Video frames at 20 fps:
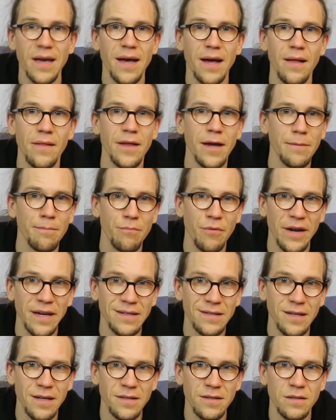And that
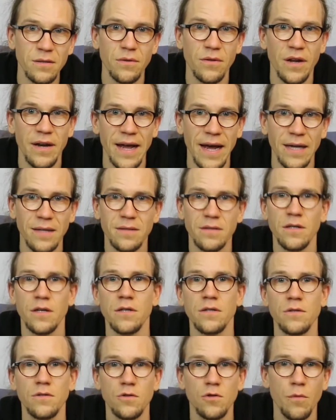brings us to the next
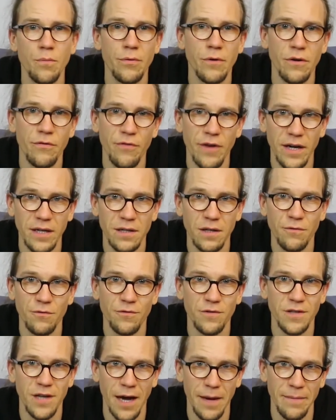super effective
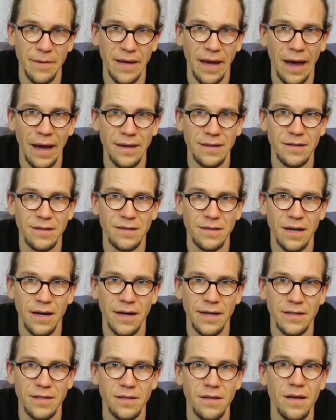timing
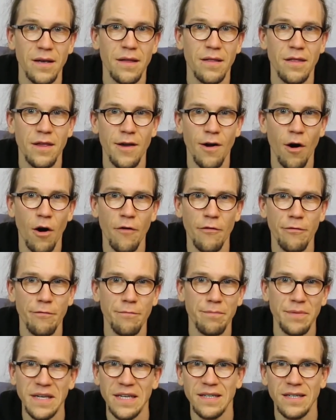exercise, the
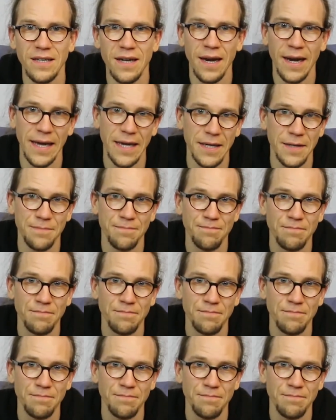offbeat click.